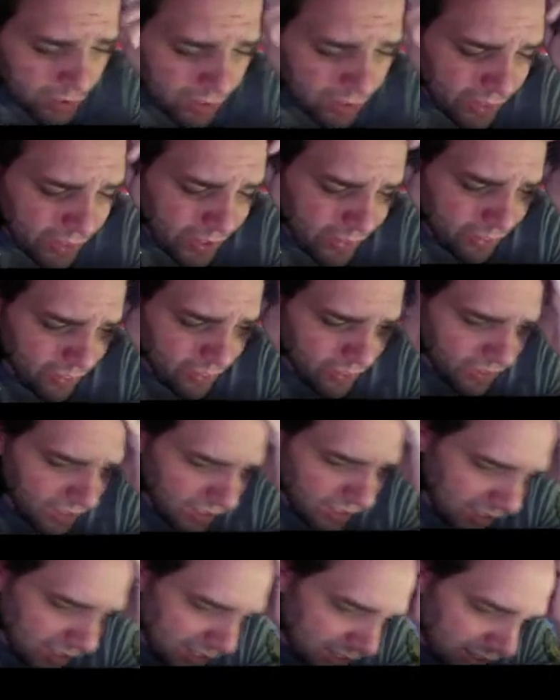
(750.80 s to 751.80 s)
that
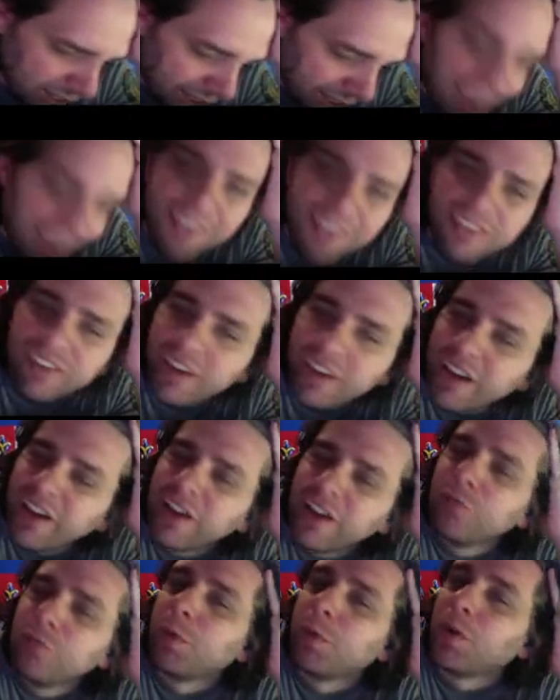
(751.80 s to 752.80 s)
the case
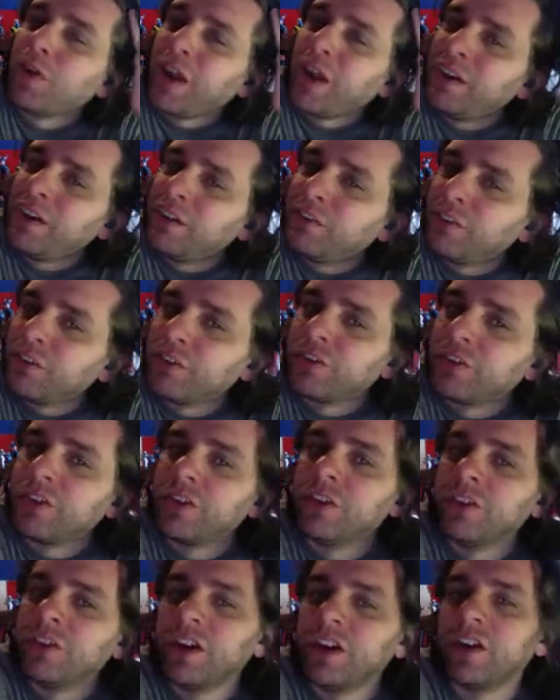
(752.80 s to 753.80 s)
of Miranda
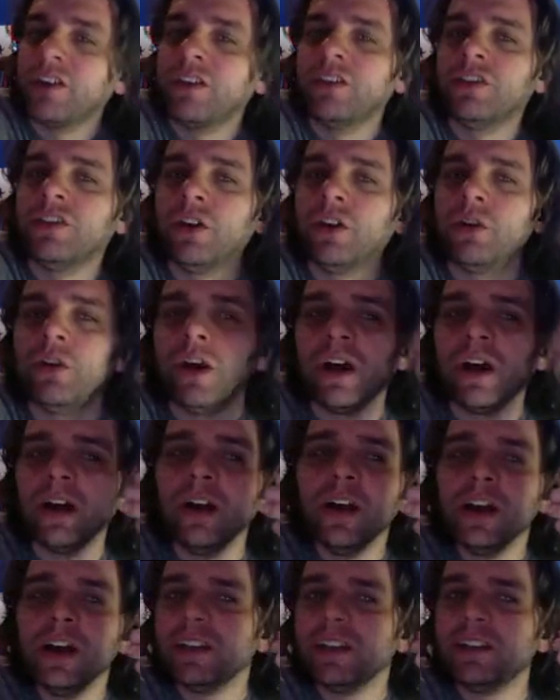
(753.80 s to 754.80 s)
versus Arizona
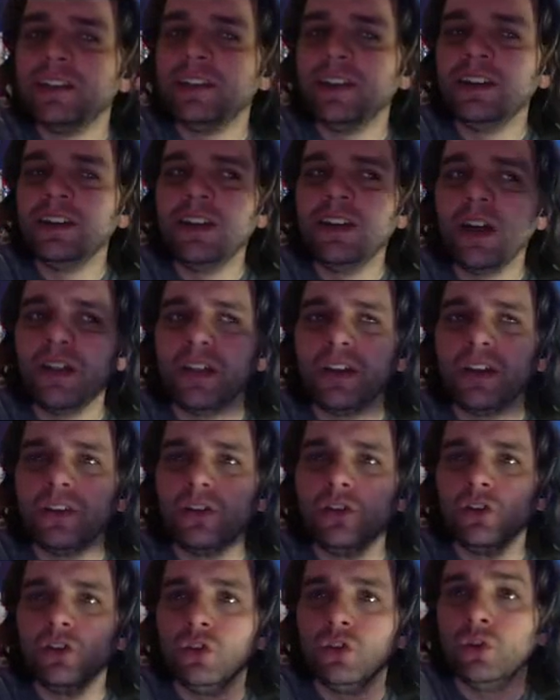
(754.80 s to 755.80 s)
did nothing
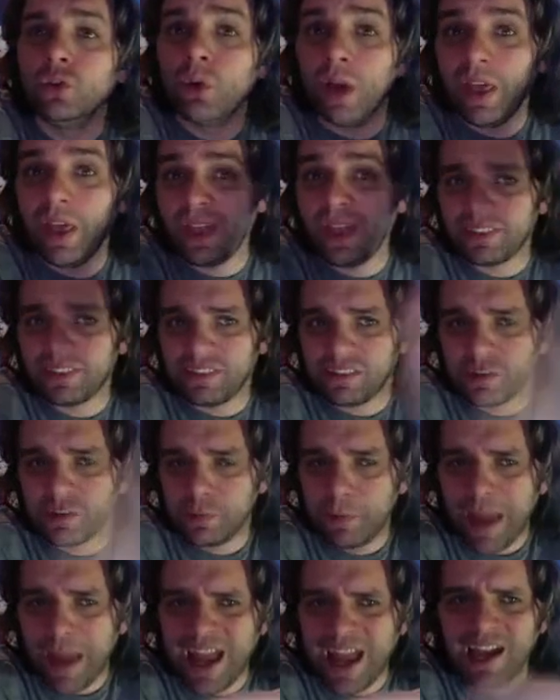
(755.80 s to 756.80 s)
to
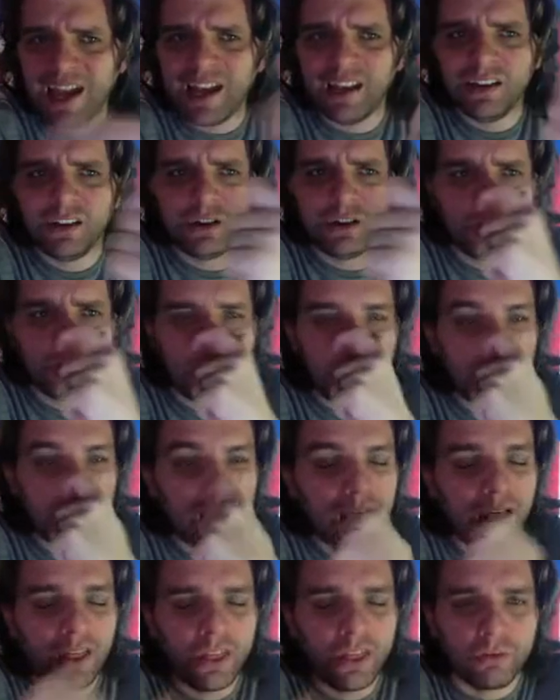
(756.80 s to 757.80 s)
expand
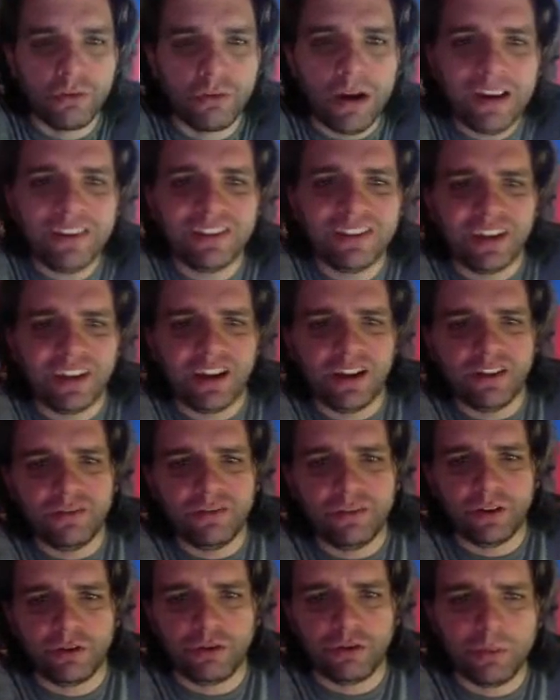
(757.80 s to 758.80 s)
the rights of
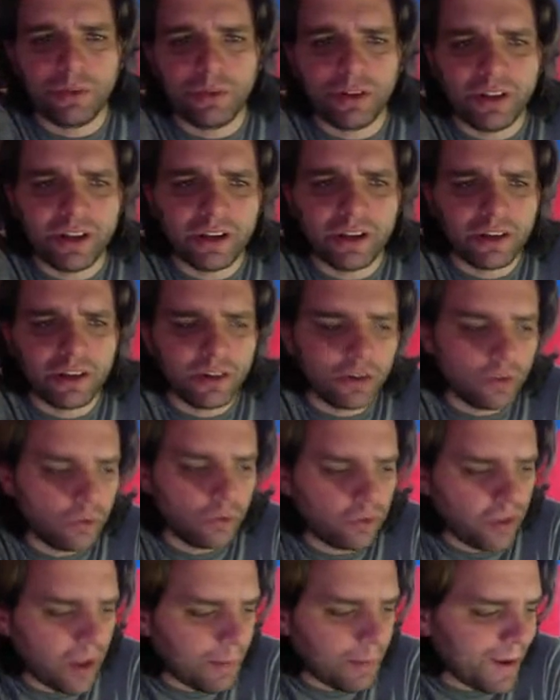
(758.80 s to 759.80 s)
the criminally
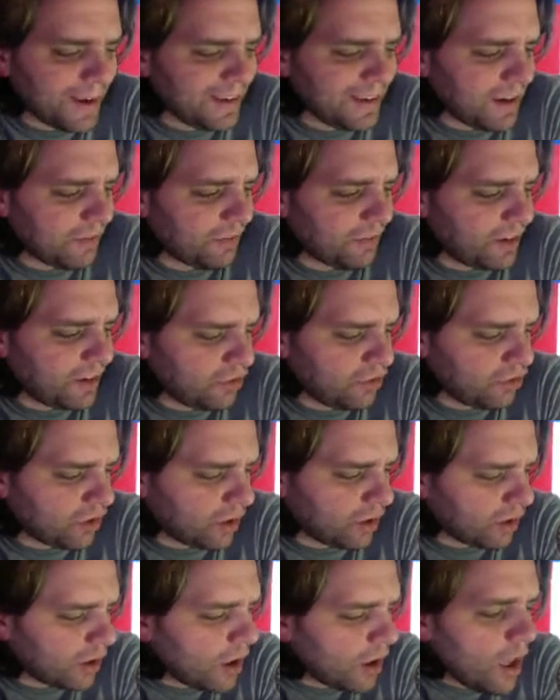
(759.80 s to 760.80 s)
accused. And by
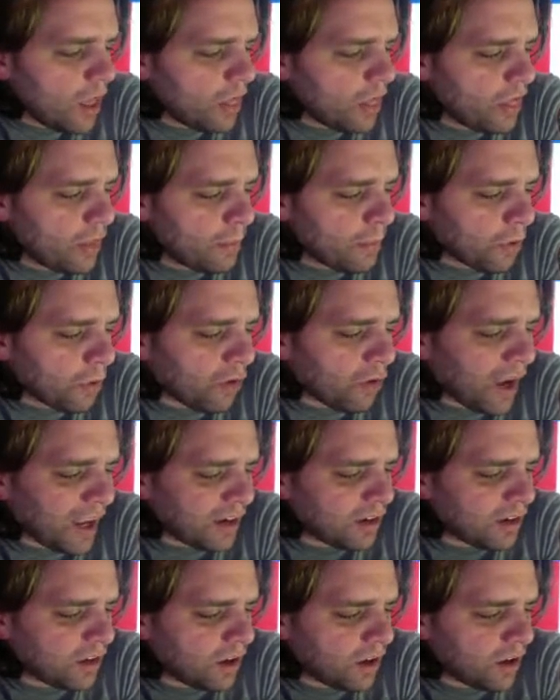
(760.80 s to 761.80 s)
definition, the
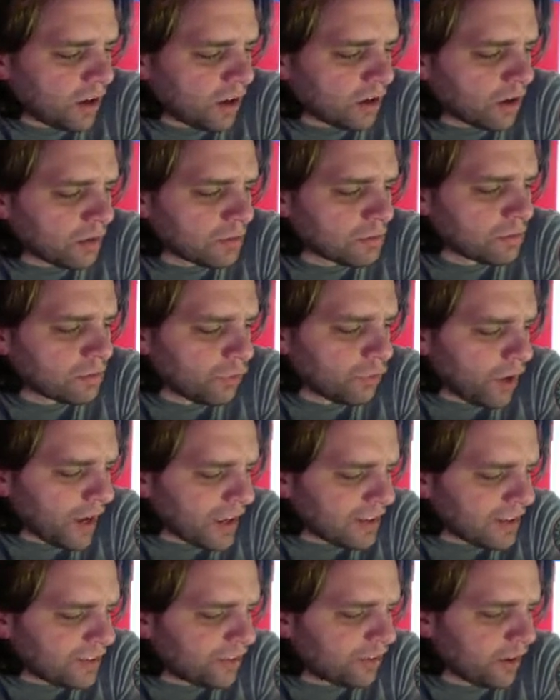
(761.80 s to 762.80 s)
Miranda
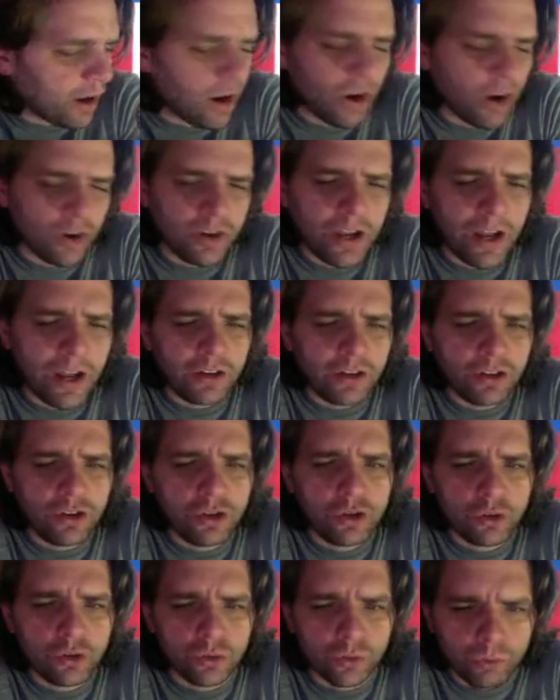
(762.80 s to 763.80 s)
rights are not
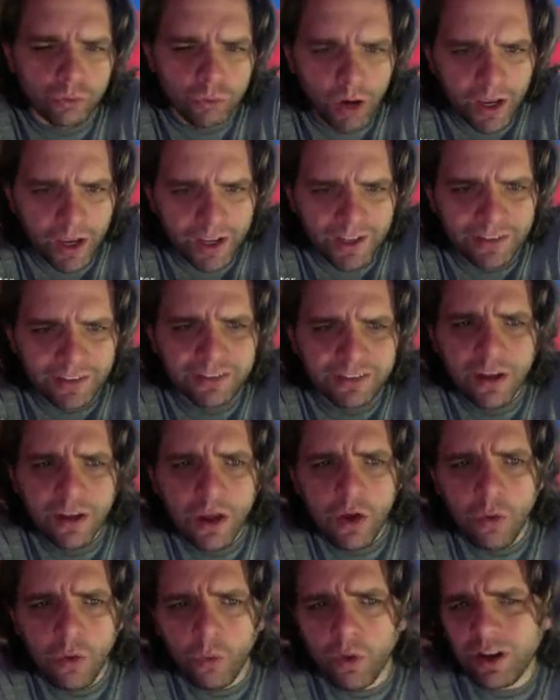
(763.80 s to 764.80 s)
new rights.
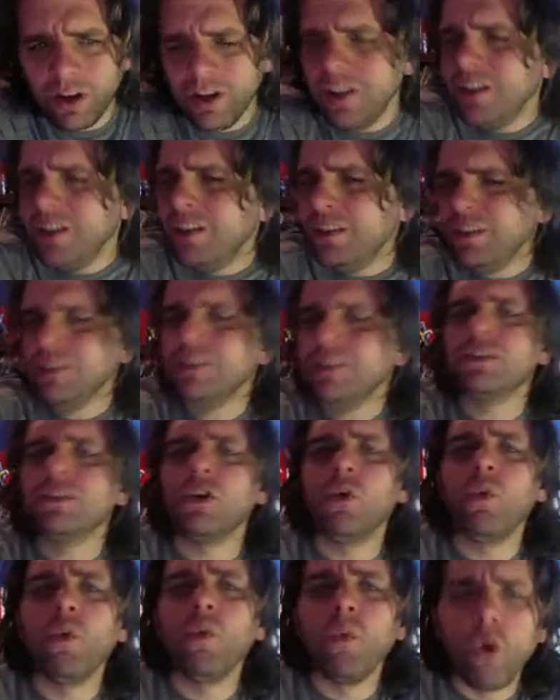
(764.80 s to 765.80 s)
What it is it's
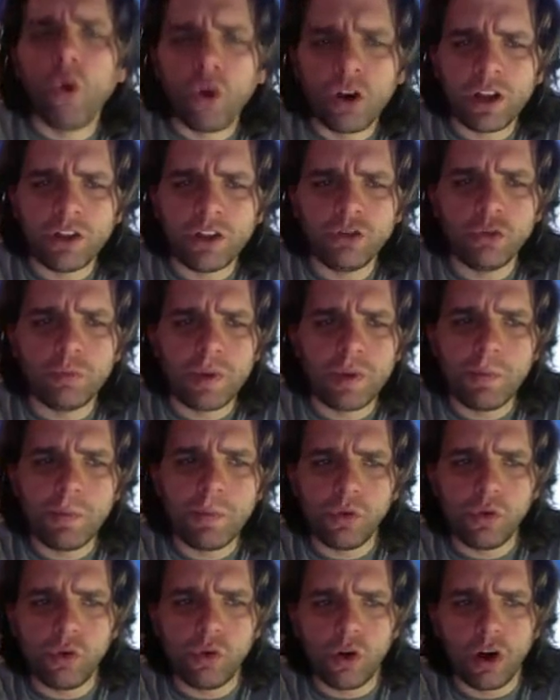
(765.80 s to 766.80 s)
a warning to
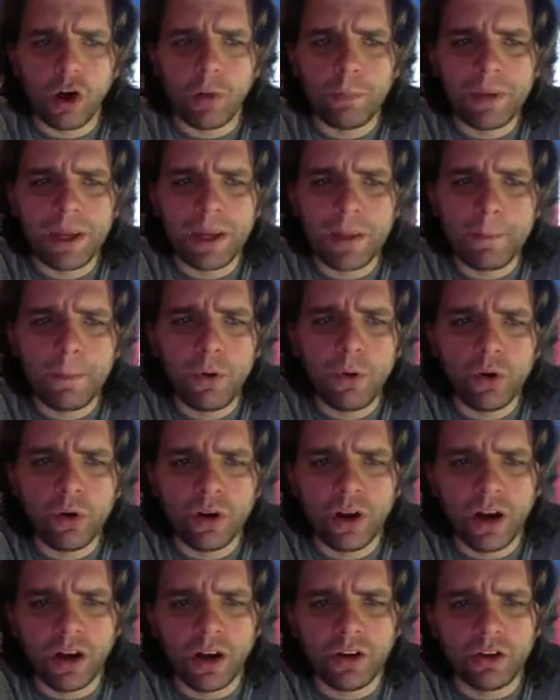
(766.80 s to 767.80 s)
people who are being put
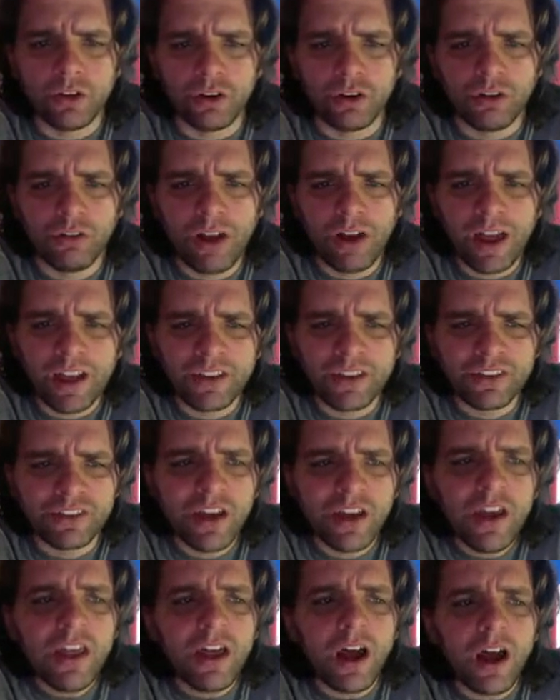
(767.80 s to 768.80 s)
under arrest
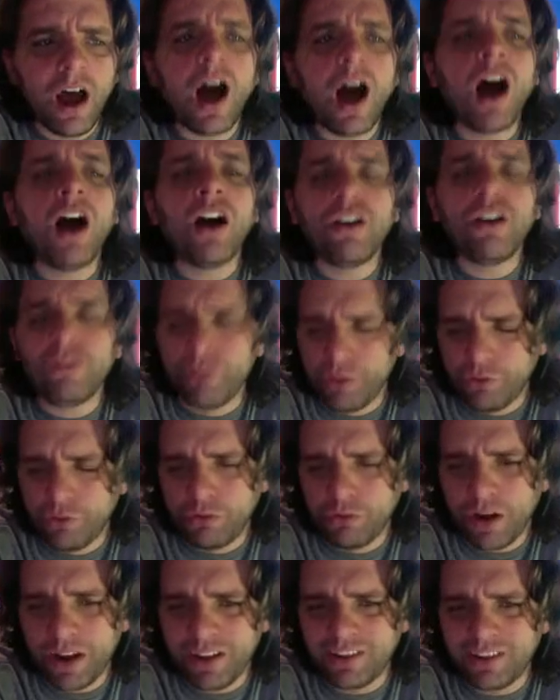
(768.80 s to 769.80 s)
of the
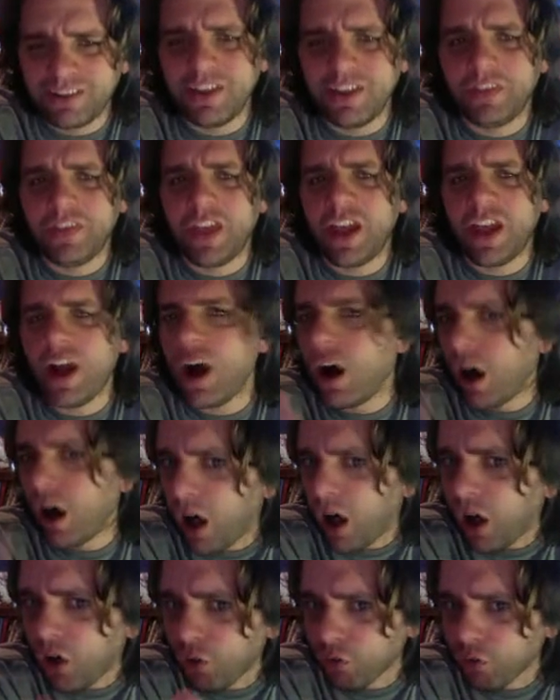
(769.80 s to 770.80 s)
rights that they
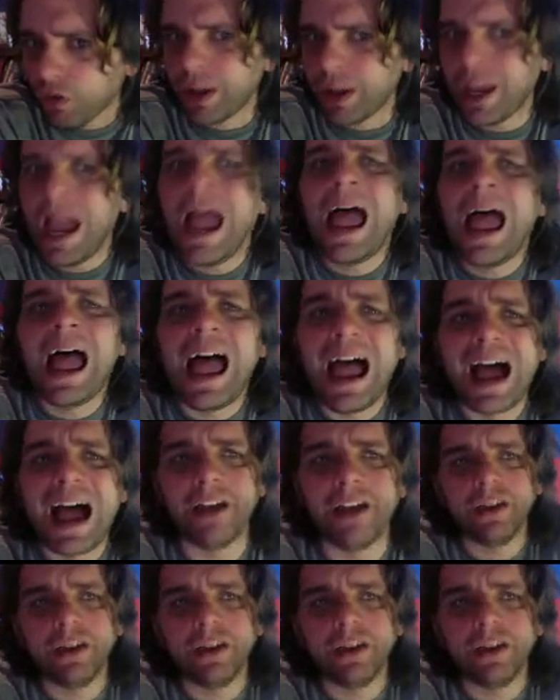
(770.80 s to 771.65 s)
already had.